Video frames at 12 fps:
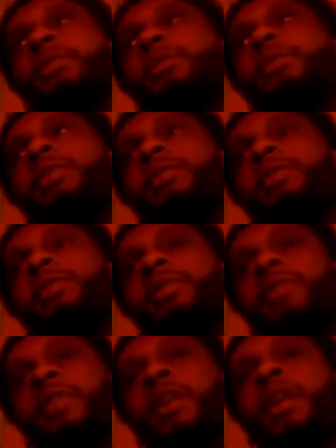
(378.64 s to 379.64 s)
have been
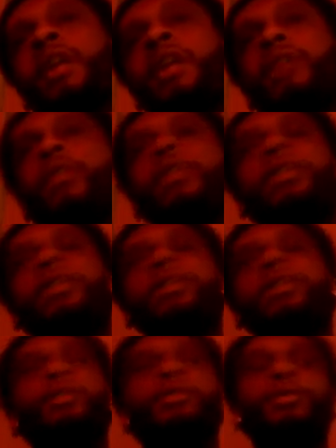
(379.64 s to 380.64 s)
just a regular
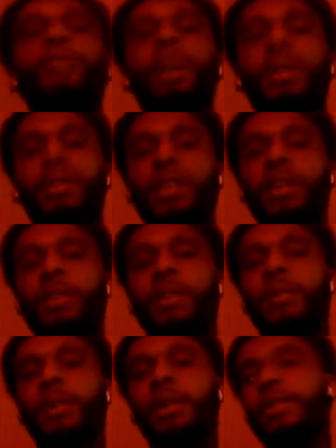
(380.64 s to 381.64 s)
dude got signed
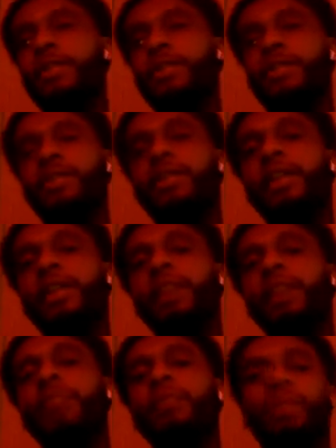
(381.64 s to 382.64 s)
by just the
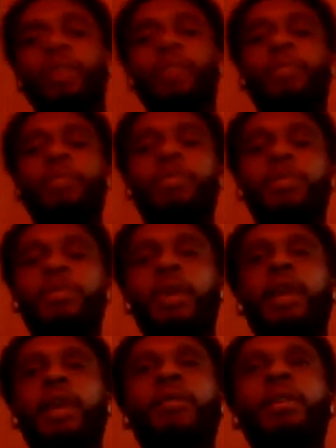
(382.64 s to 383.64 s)
label and they pushed him
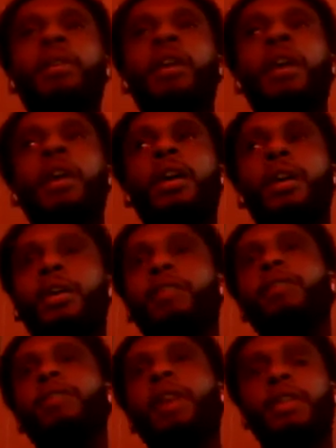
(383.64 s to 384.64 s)
that way and
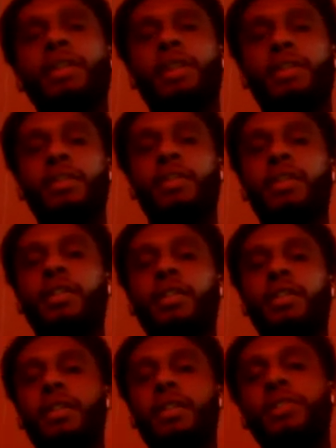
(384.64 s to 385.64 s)
you not attached to
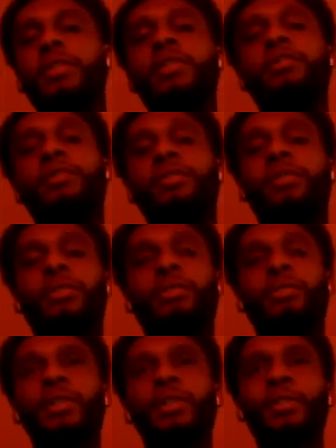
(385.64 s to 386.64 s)
Jay. It's different.
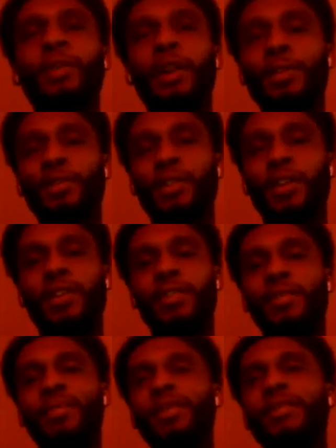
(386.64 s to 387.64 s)
But anybody was trying to
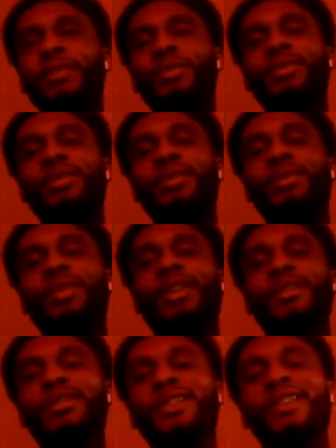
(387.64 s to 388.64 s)
hear Memphis Bleak
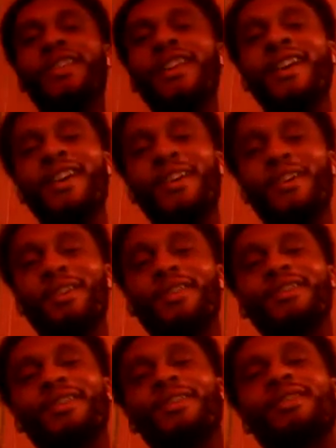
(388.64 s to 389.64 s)
without Jay on
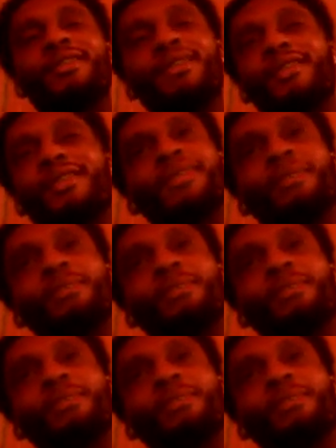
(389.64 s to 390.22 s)
his song. I